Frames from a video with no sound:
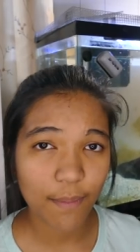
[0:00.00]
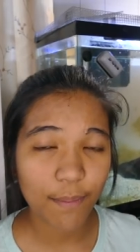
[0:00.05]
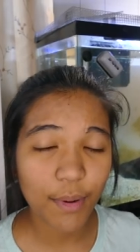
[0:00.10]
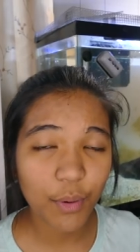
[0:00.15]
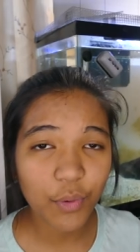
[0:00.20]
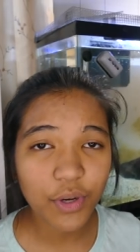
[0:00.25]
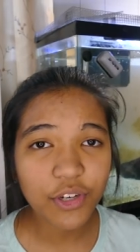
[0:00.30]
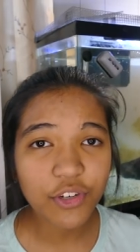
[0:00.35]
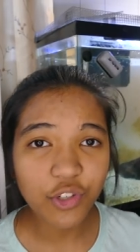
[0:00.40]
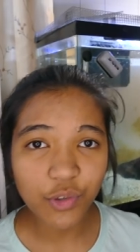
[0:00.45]

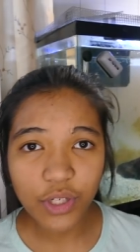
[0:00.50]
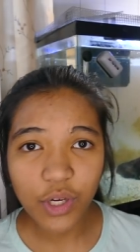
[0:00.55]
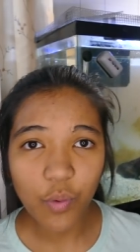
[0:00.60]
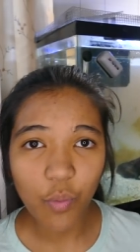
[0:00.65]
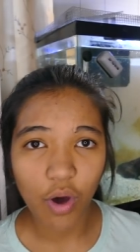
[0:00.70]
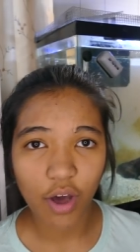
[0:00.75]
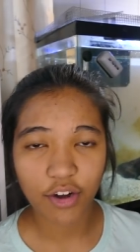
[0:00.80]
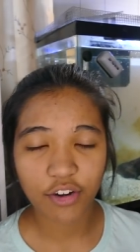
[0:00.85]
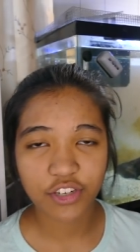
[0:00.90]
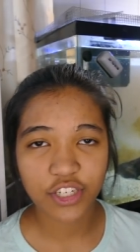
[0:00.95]
But when you're doing a
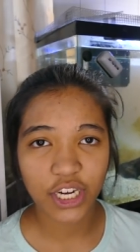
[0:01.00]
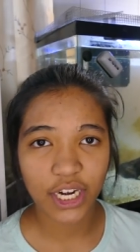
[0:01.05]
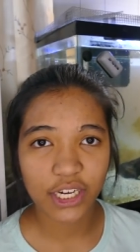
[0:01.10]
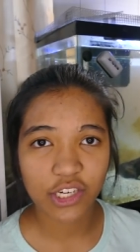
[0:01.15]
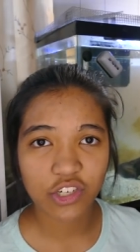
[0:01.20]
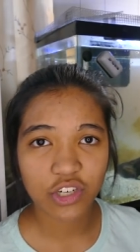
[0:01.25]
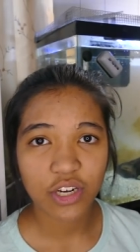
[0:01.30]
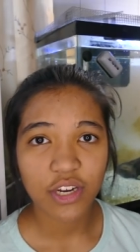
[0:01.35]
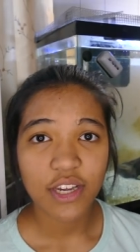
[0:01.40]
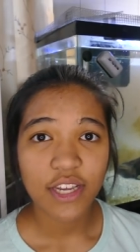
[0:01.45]
water
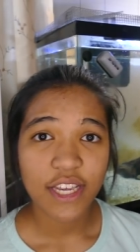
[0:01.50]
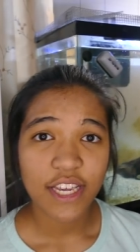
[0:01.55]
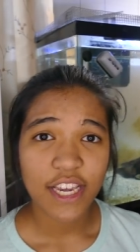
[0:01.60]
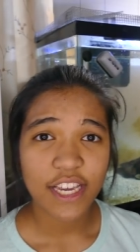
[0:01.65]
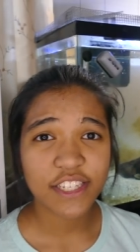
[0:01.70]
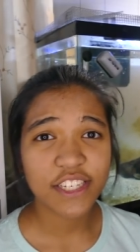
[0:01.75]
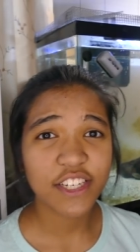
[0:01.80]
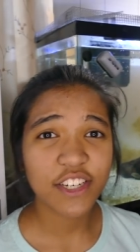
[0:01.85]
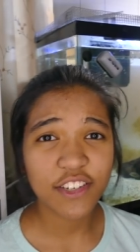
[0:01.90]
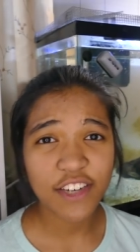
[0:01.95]
change,
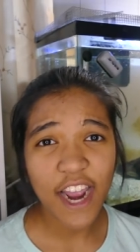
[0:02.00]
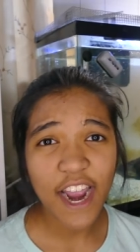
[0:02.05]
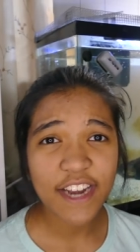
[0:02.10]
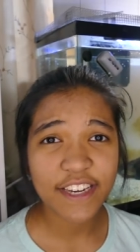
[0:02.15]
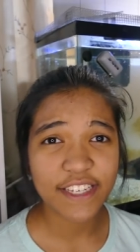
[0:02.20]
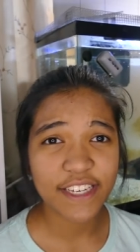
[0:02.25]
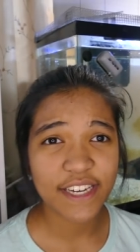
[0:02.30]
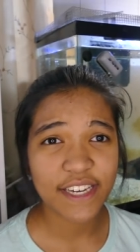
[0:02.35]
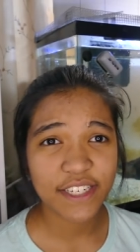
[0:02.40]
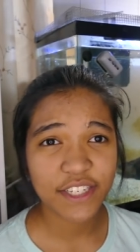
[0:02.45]
it's a good
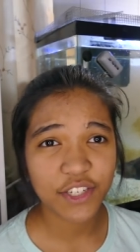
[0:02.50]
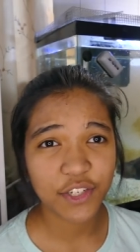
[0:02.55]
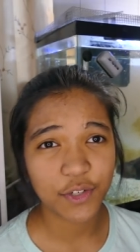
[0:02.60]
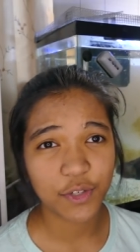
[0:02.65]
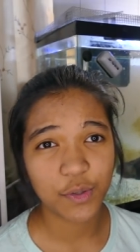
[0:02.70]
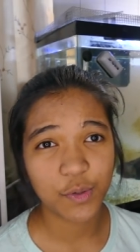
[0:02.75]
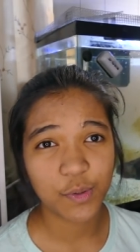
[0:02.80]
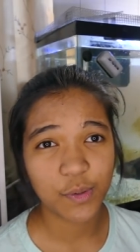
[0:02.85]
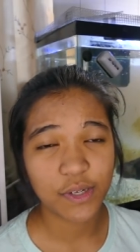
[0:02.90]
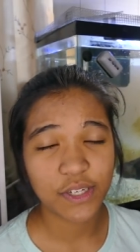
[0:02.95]
idea
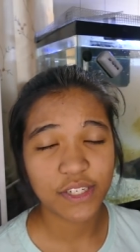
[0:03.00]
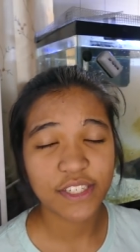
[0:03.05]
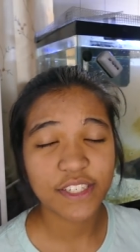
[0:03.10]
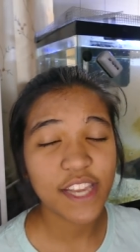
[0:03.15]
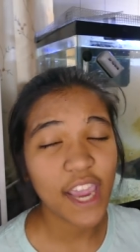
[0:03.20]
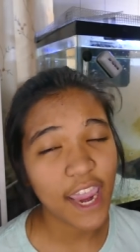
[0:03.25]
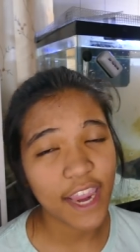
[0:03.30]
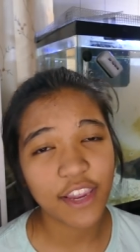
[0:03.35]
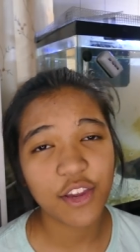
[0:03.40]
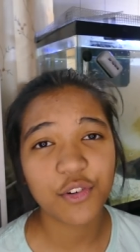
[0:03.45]
to
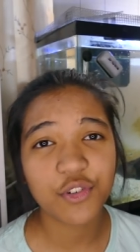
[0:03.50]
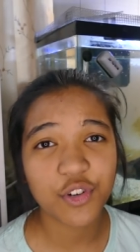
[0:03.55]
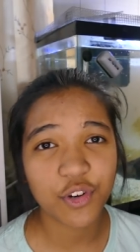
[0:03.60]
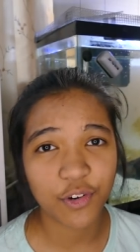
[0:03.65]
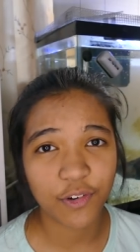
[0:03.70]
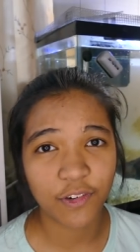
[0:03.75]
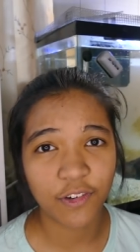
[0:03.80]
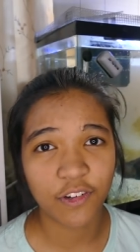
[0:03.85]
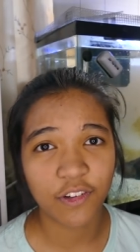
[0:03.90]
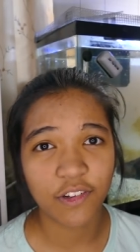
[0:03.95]
take your
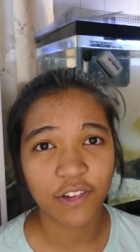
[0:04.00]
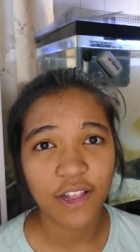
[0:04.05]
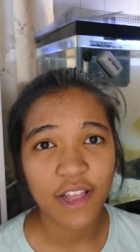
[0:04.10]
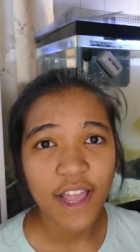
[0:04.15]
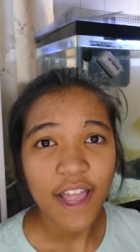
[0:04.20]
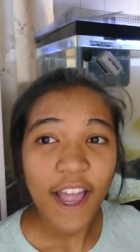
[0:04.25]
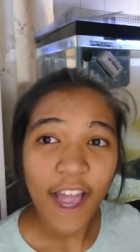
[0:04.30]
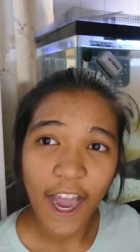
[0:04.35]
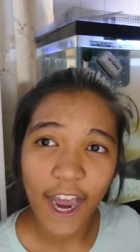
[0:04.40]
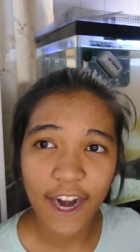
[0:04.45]
turtle
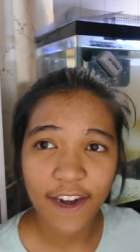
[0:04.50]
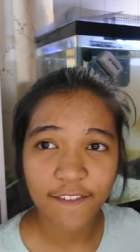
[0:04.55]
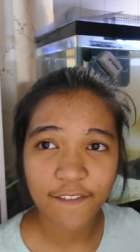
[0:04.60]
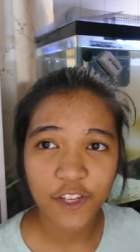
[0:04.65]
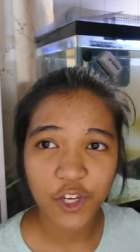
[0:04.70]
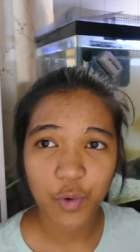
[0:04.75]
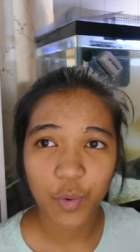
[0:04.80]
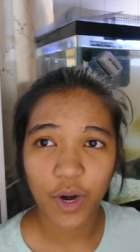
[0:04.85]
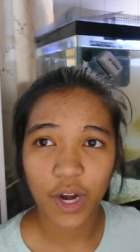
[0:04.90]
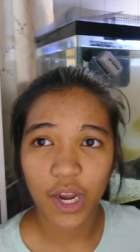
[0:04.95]
out of
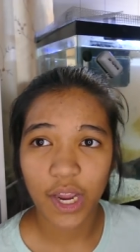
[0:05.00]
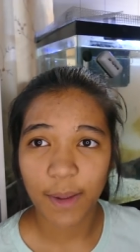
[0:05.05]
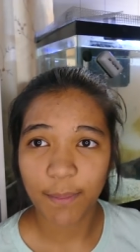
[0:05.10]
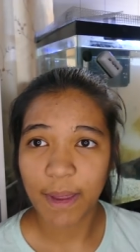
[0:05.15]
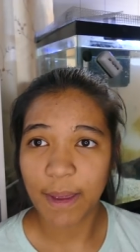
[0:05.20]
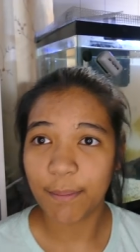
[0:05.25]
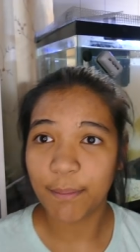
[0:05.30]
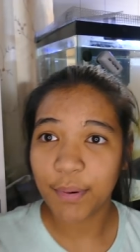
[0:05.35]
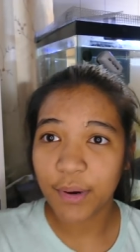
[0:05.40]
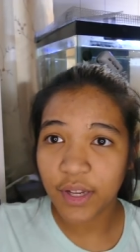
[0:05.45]
the aquarium
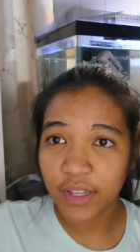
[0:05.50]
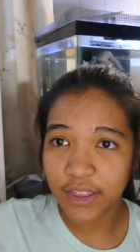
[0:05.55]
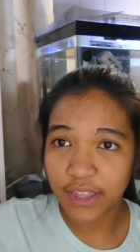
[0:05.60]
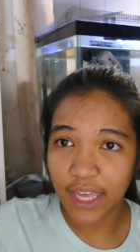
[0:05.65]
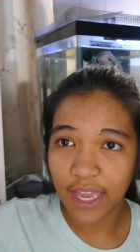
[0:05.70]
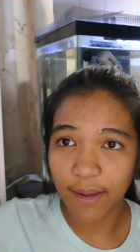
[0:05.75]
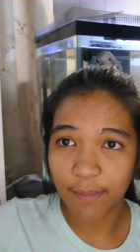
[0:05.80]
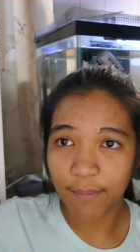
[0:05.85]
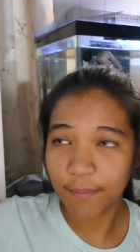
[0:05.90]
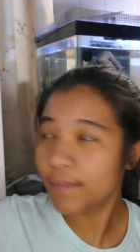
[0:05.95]
and put
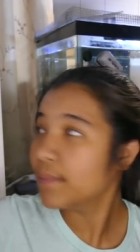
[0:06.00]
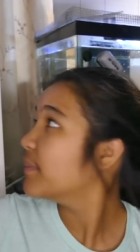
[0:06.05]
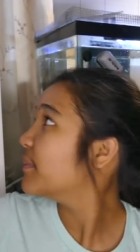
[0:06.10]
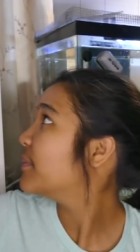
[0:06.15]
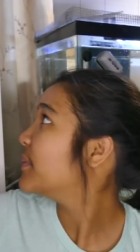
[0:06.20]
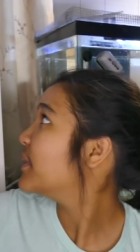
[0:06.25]
them